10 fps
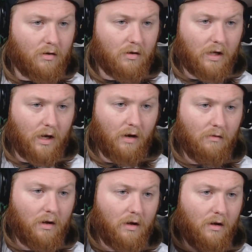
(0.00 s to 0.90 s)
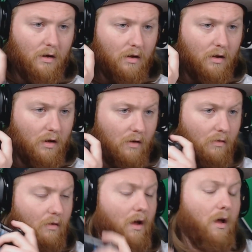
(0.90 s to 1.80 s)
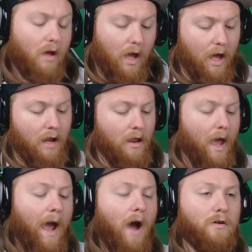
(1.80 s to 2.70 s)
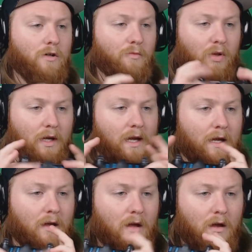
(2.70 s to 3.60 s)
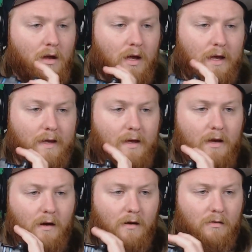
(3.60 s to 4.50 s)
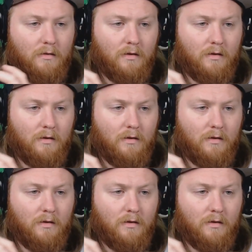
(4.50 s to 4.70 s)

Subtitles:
you know, and now you're playing here.